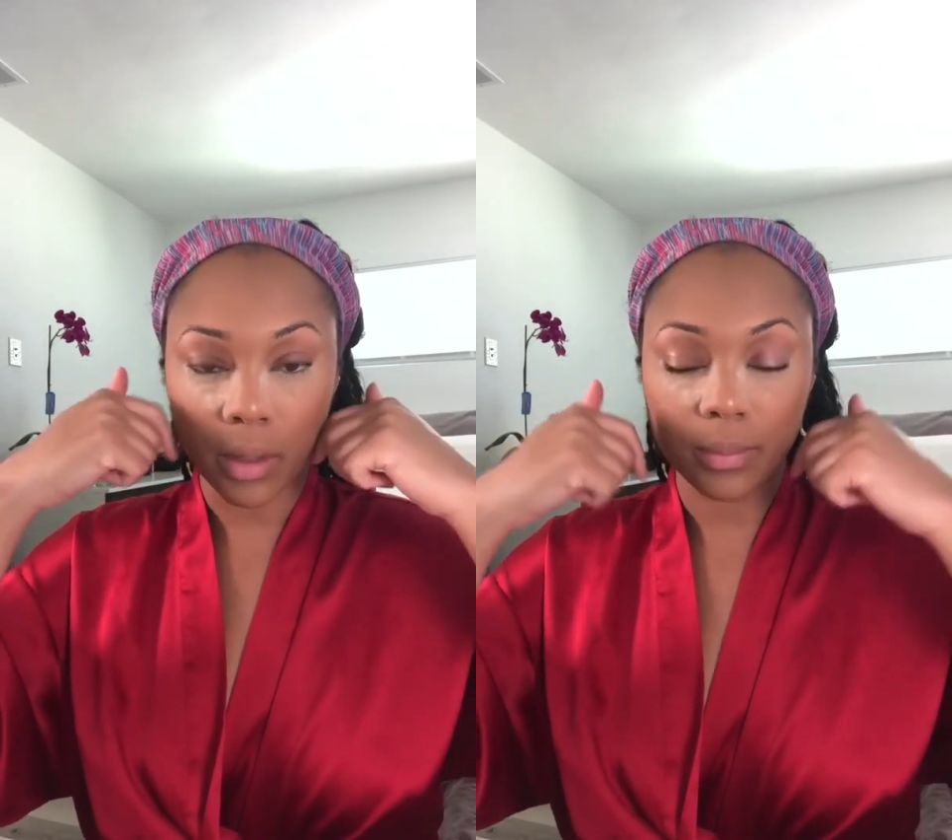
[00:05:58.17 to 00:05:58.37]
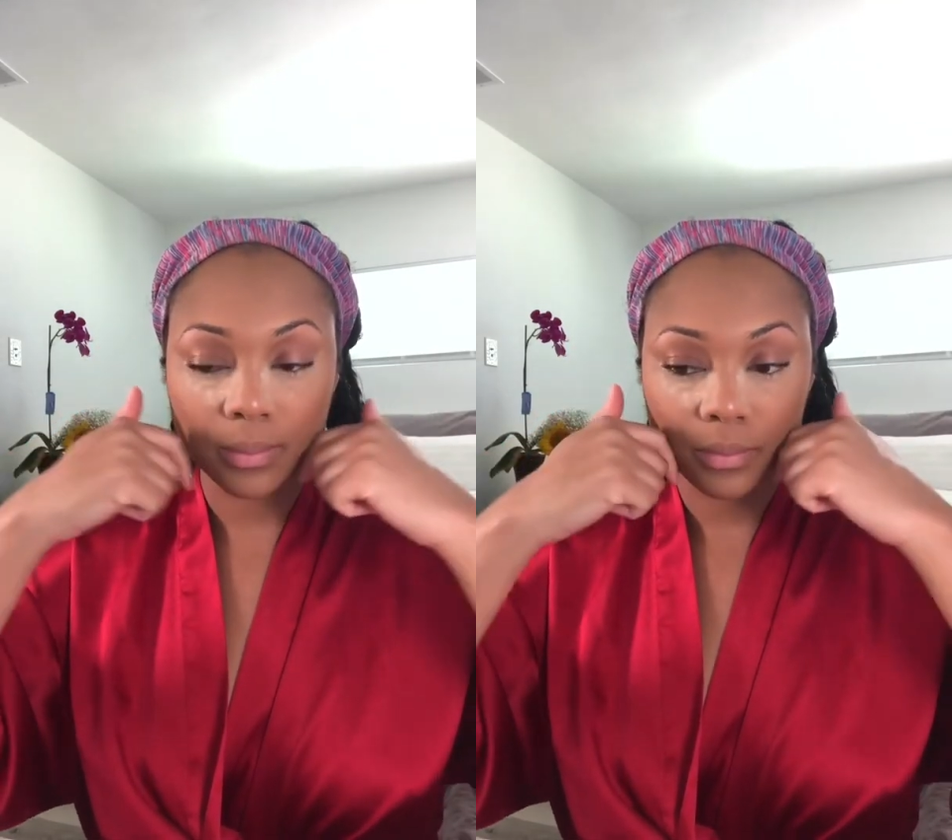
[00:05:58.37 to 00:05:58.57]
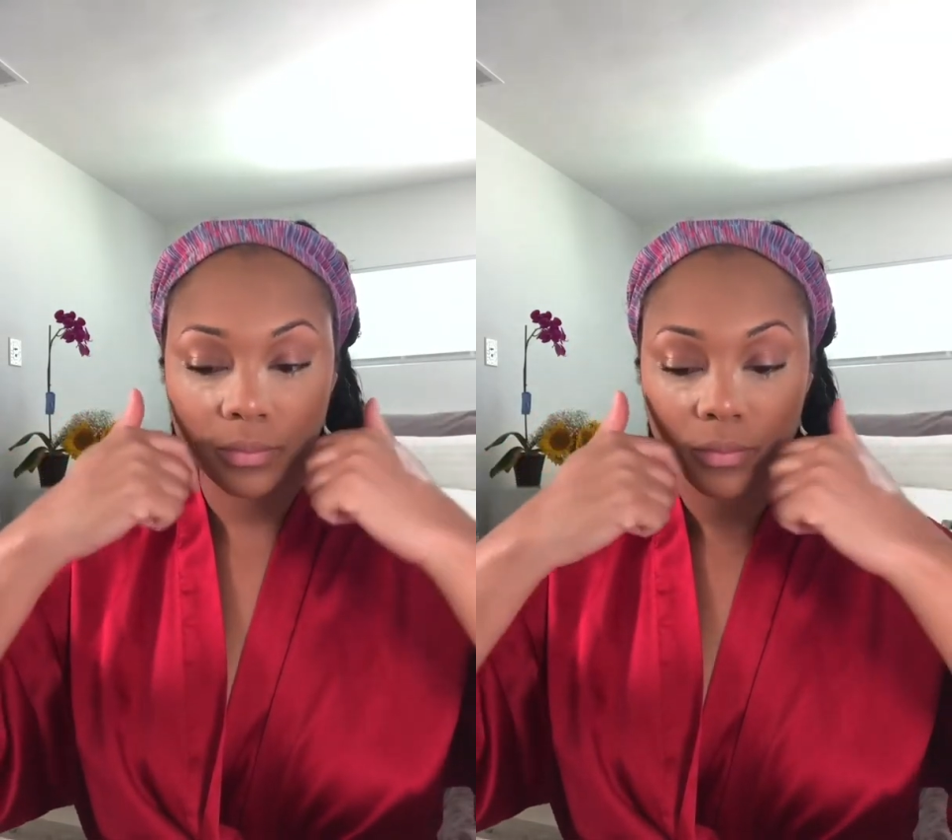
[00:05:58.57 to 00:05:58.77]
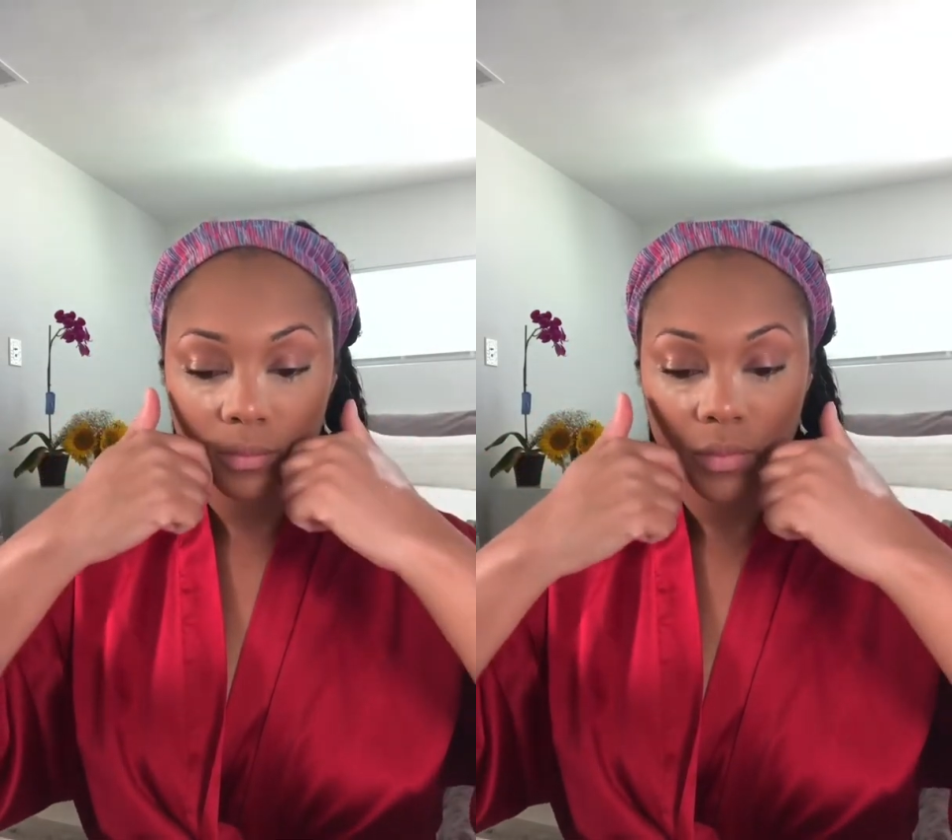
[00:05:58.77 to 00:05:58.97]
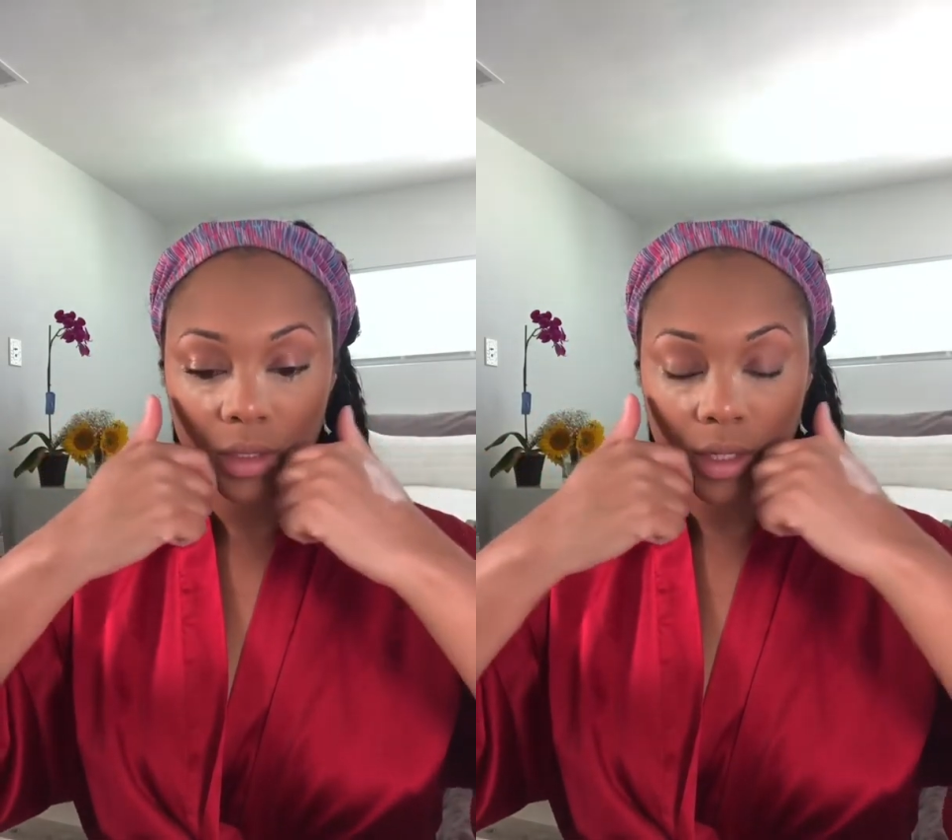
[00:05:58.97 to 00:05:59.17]
So I'm gonna get
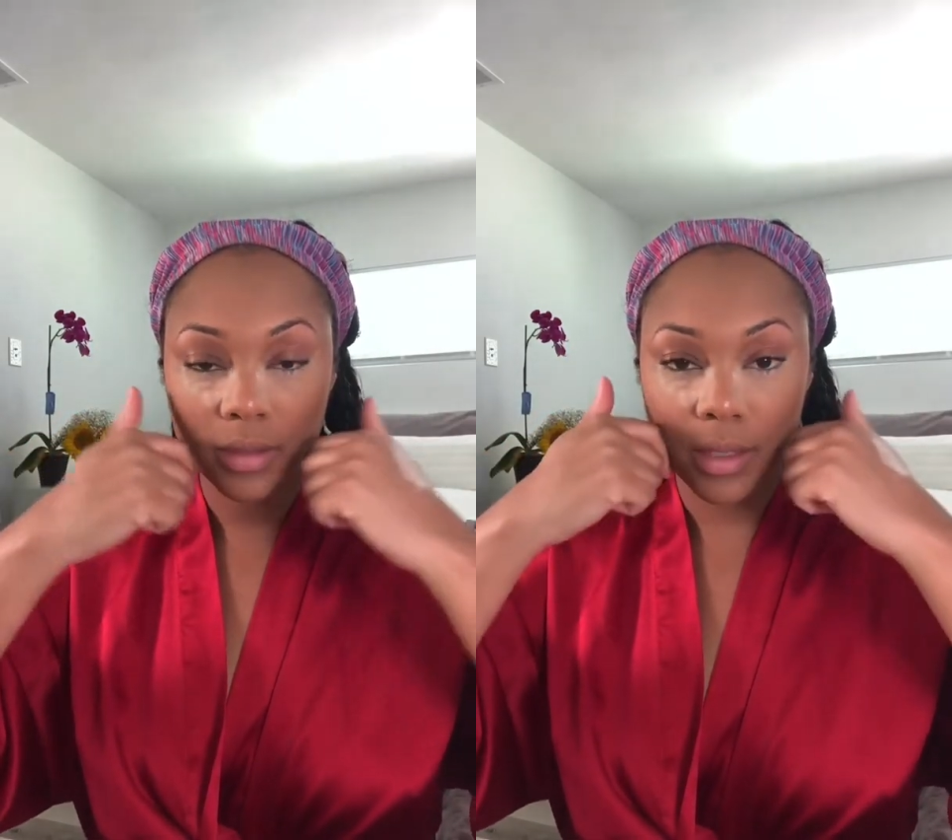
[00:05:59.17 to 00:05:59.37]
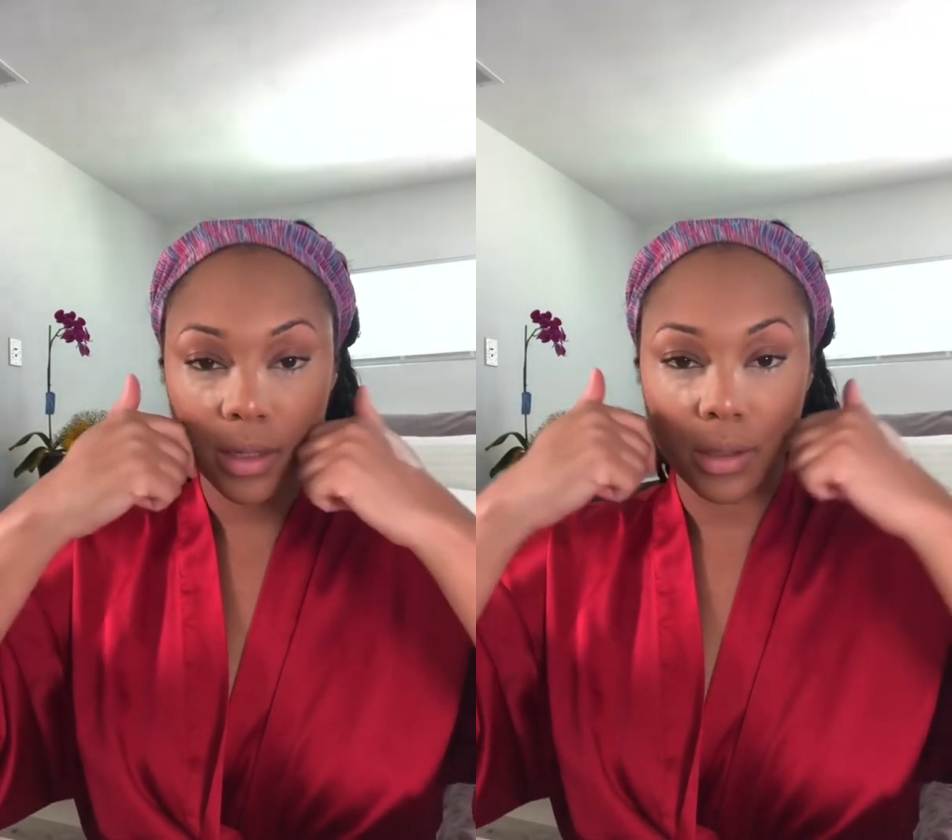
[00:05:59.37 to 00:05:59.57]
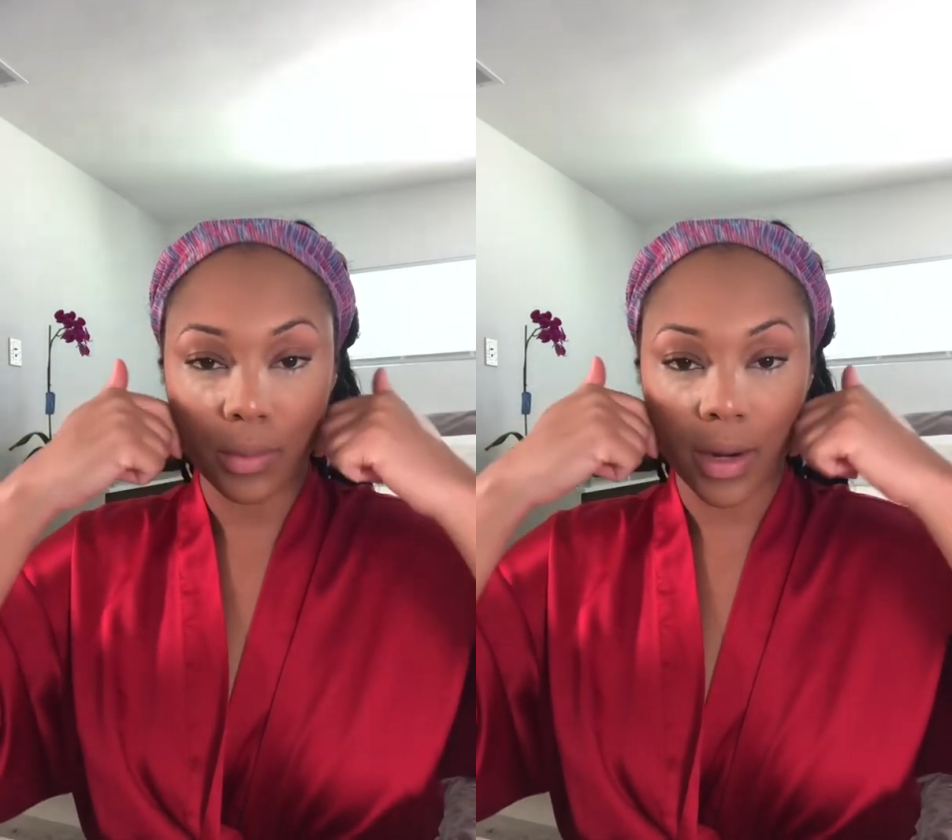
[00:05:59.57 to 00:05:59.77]
some more powder.